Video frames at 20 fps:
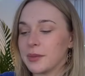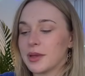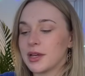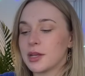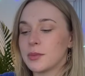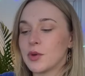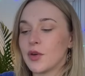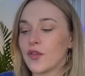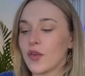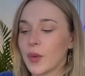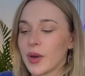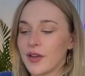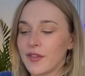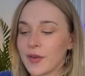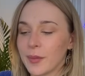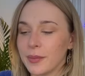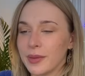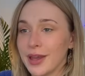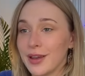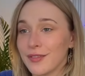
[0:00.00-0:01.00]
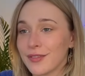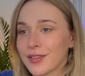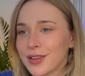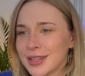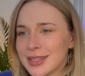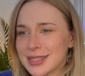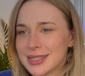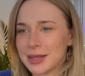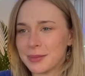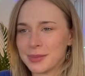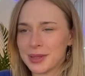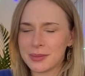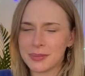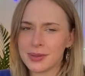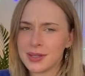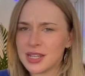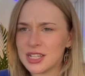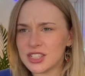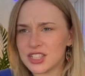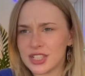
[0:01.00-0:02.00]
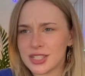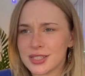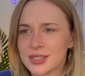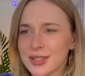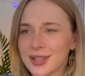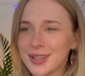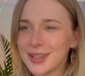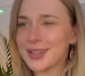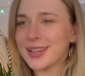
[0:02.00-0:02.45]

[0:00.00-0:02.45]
we're going to move away from love because some people are just...